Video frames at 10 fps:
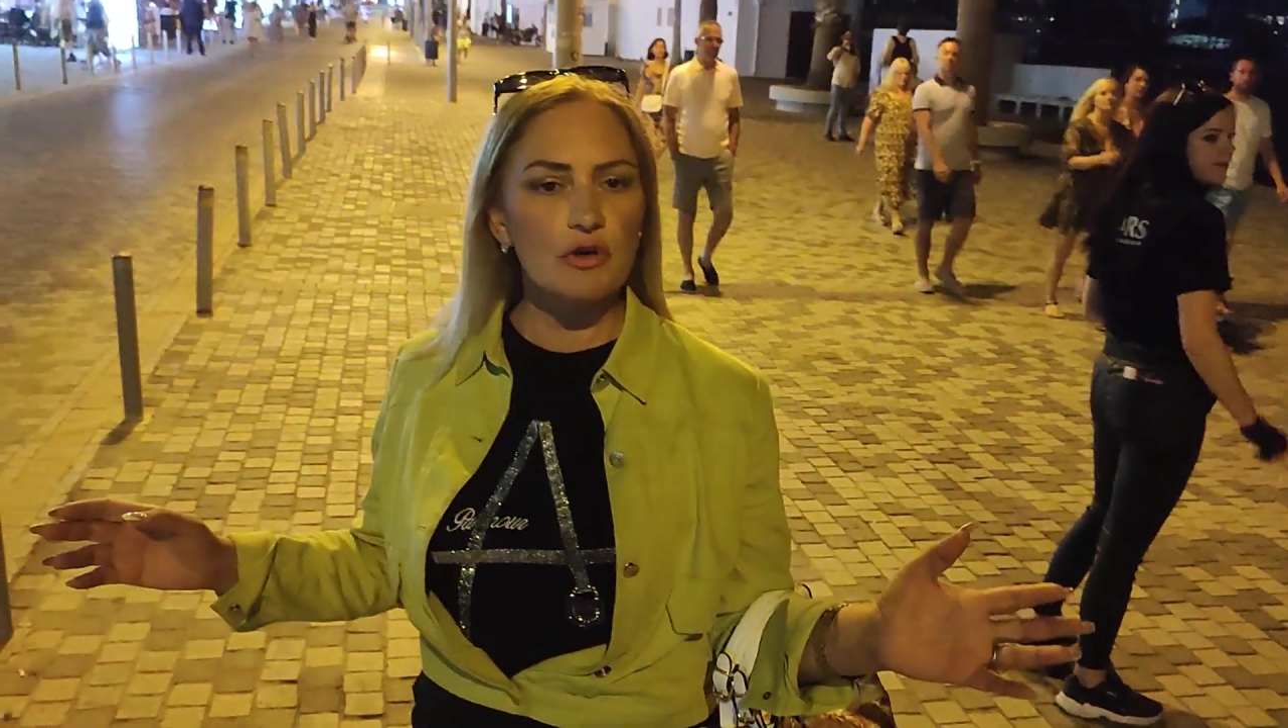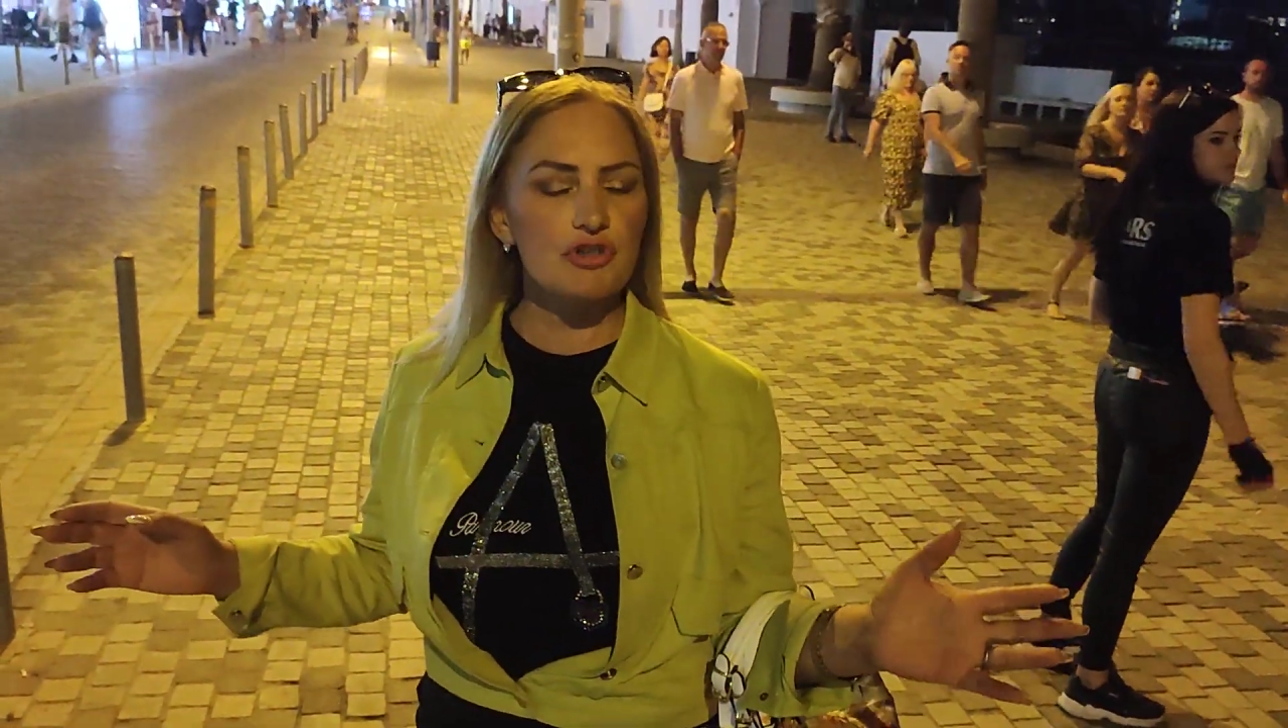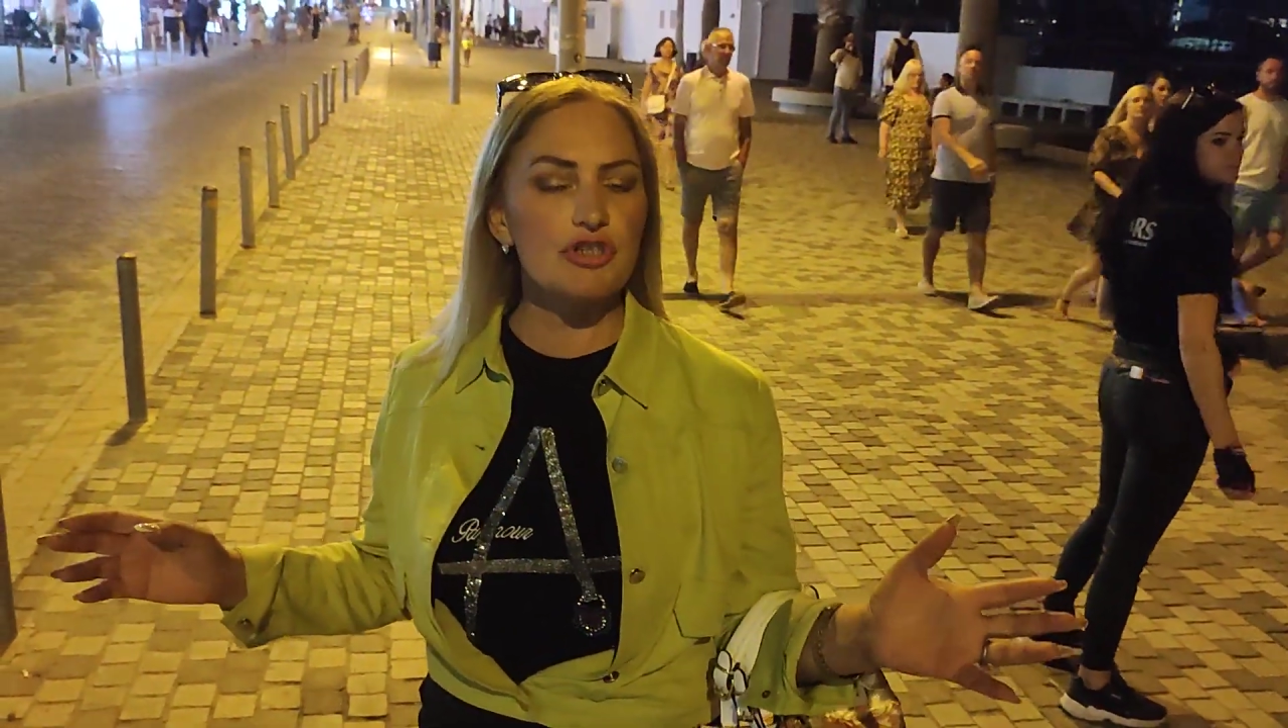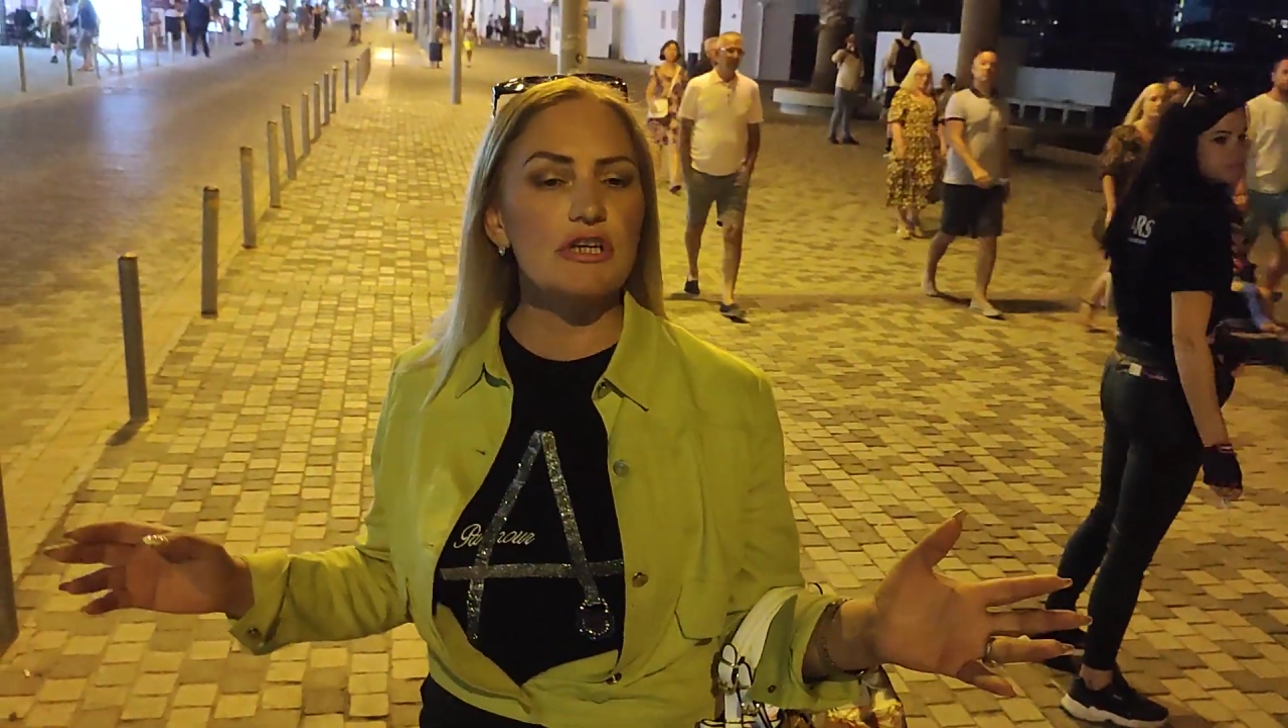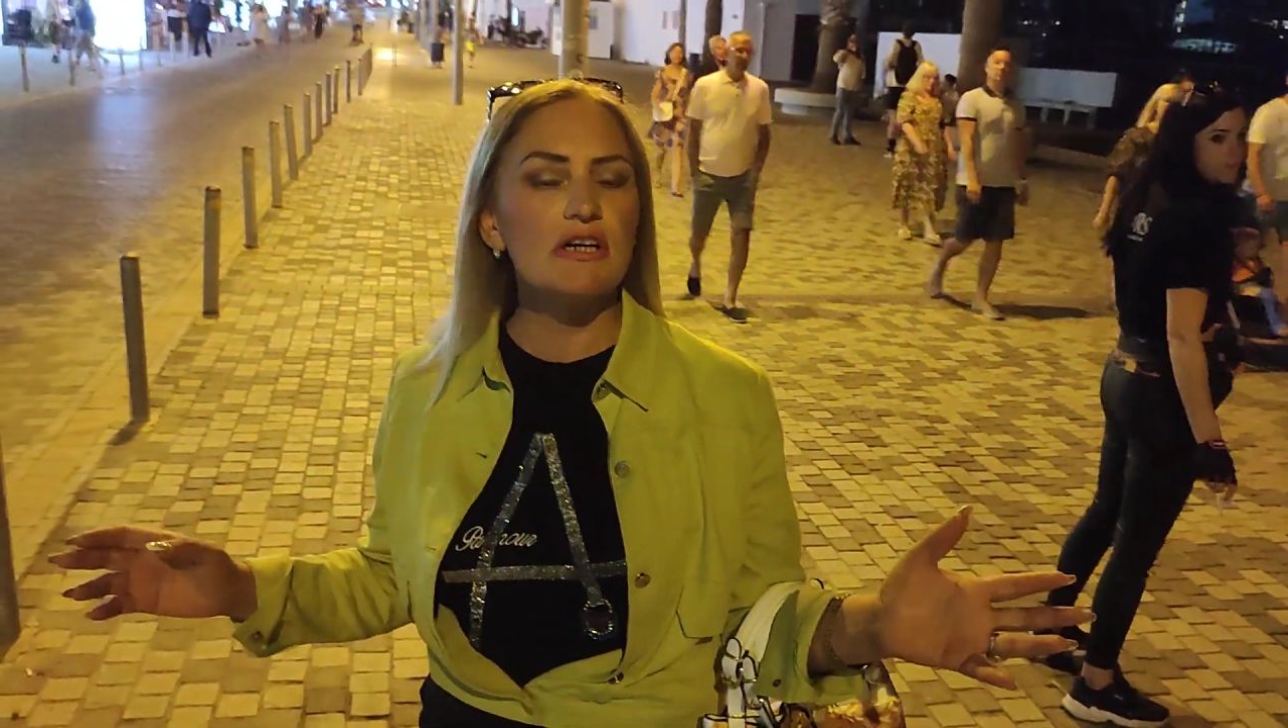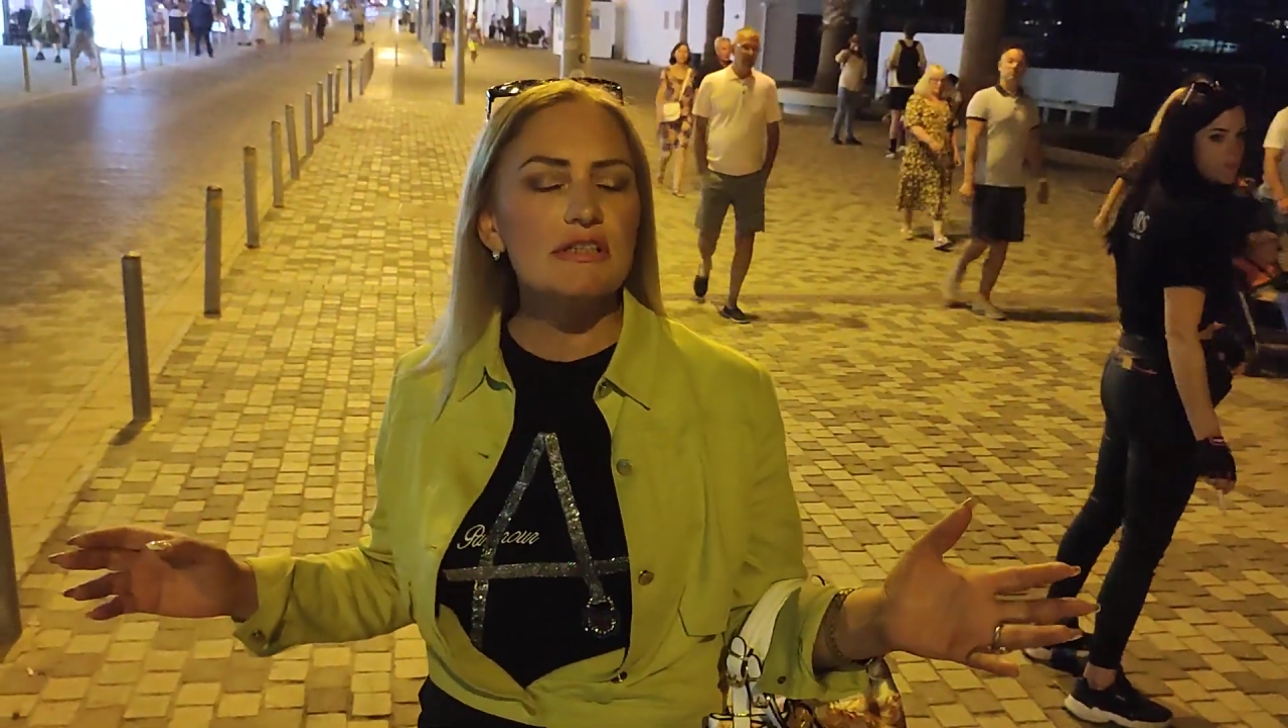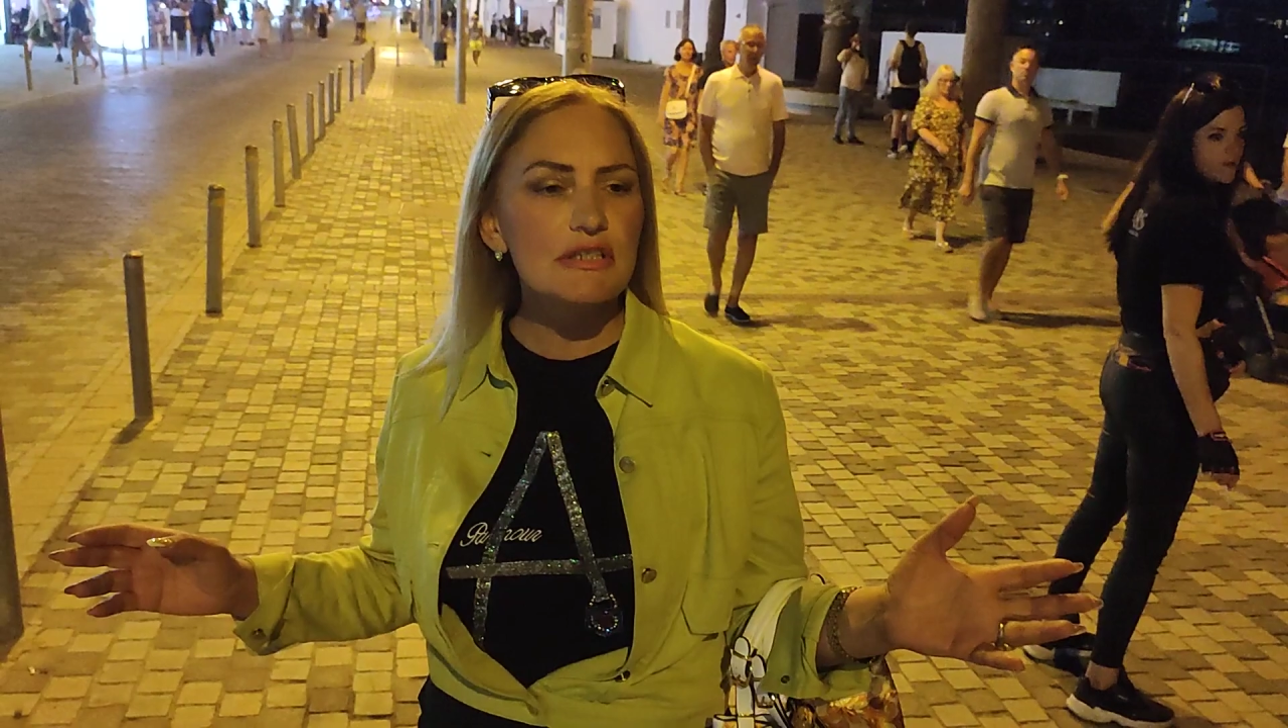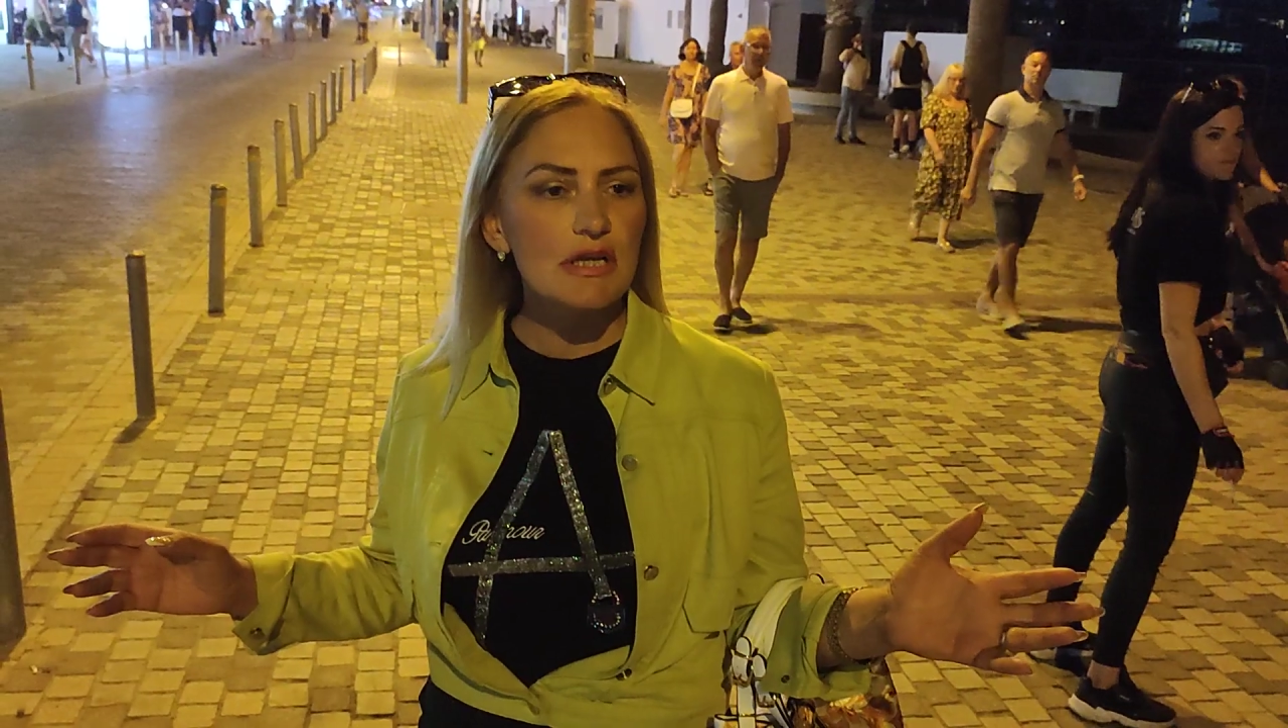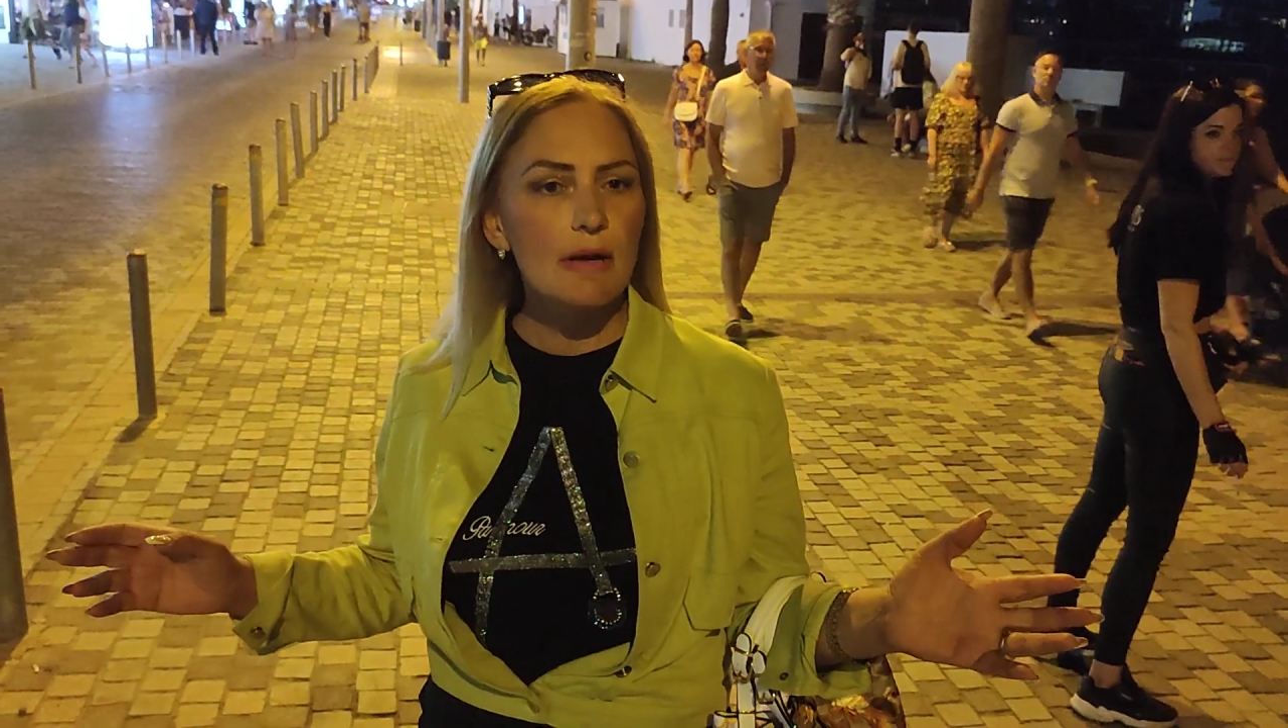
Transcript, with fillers: watching us.